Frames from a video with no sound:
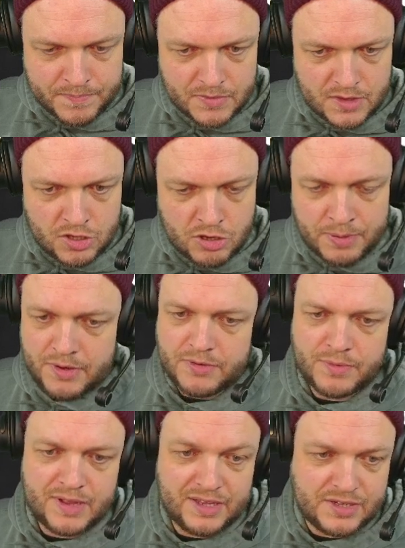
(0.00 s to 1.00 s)
your opponent
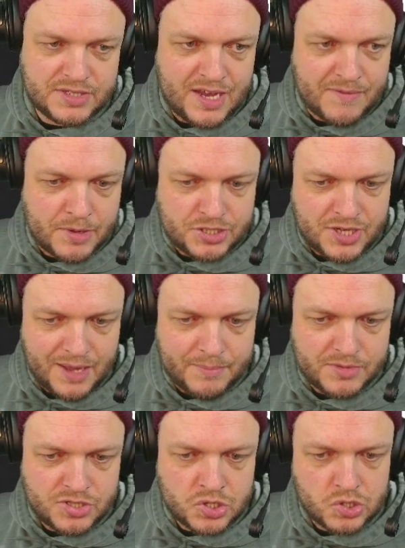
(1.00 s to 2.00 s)
really doesn't have much time.
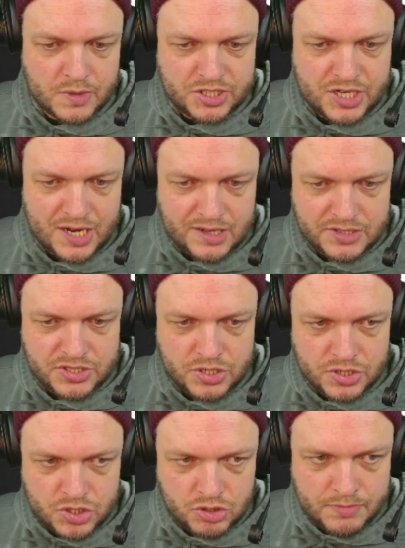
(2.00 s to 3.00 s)
Turn 1 Chalice, turn
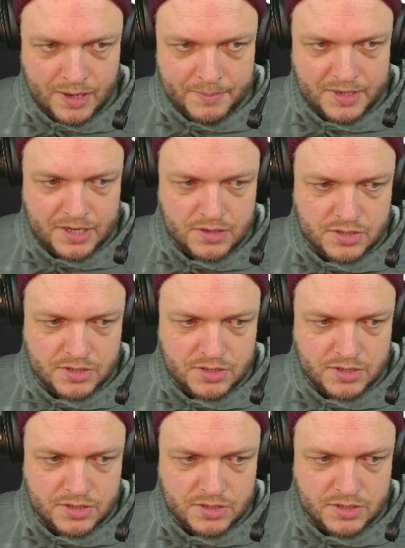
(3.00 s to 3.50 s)
2 Bombardier,